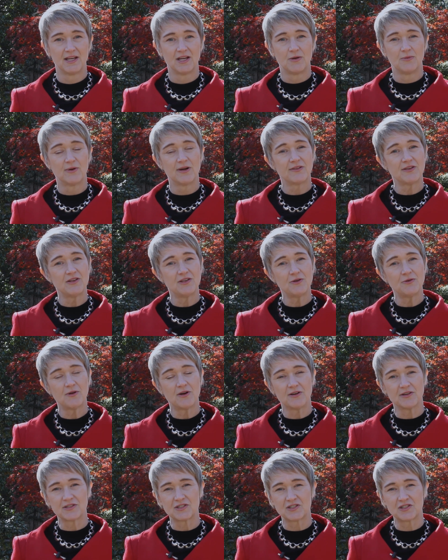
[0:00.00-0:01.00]
Whether you
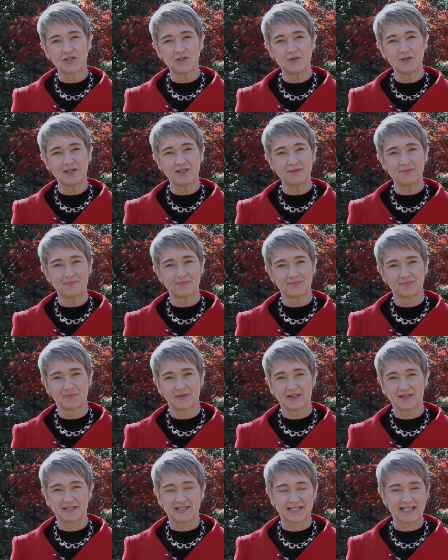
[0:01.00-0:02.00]
are a student,
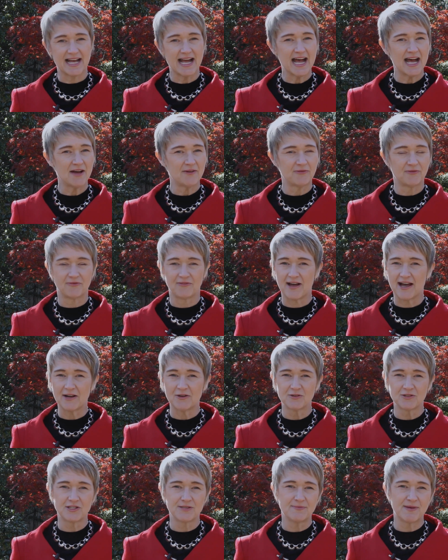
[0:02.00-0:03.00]
staff,
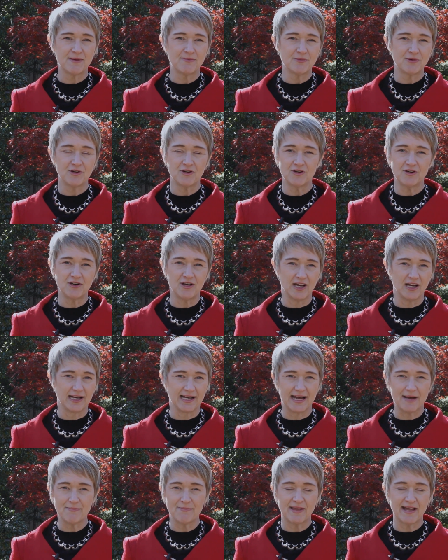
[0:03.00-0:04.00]
faculty member,
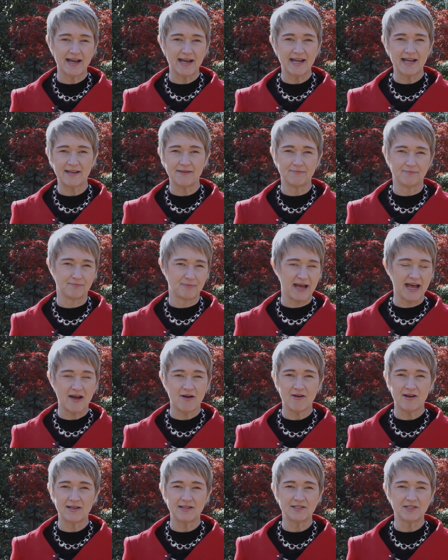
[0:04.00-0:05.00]
alumni,
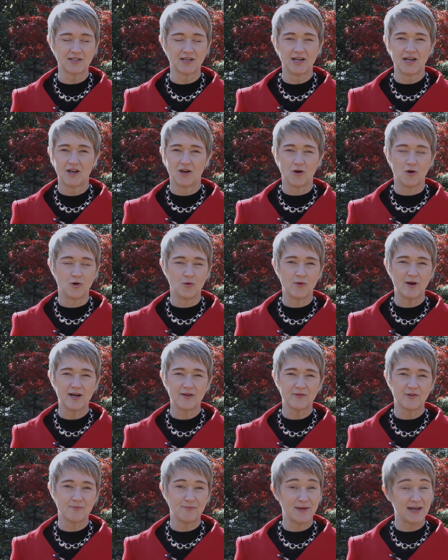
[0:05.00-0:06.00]
parent, or one of
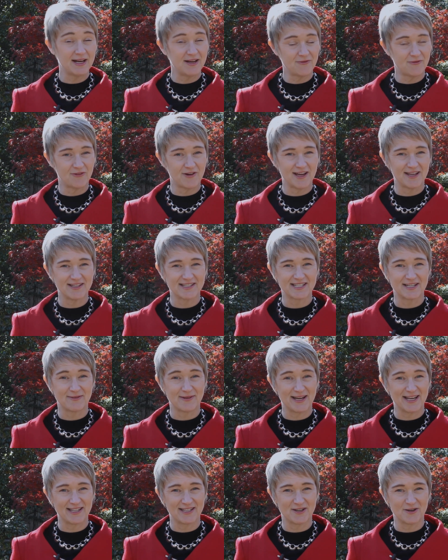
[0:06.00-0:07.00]
the many friends I've
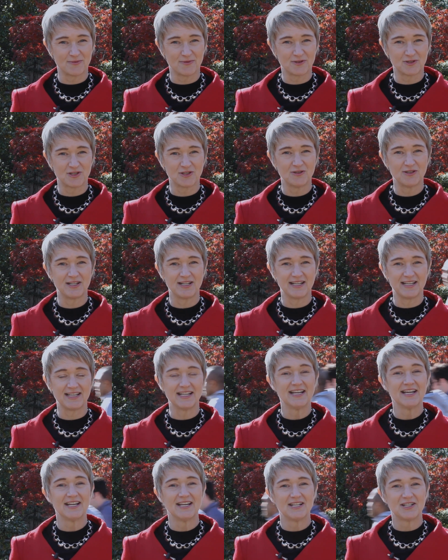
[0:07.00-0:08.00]
had the opportunity
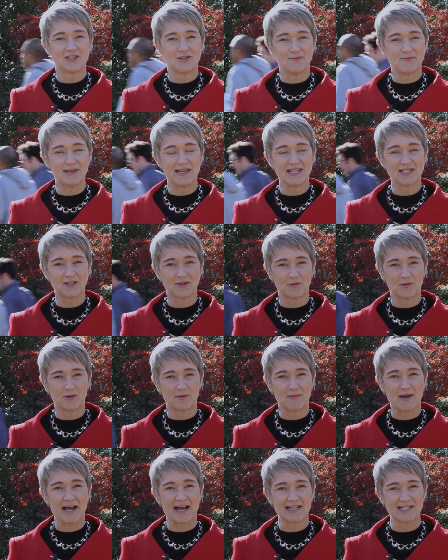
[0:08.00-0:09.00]
to meet over the
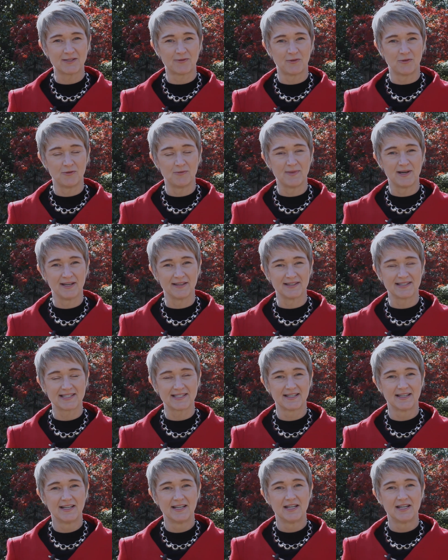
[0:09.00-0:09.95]
past few months,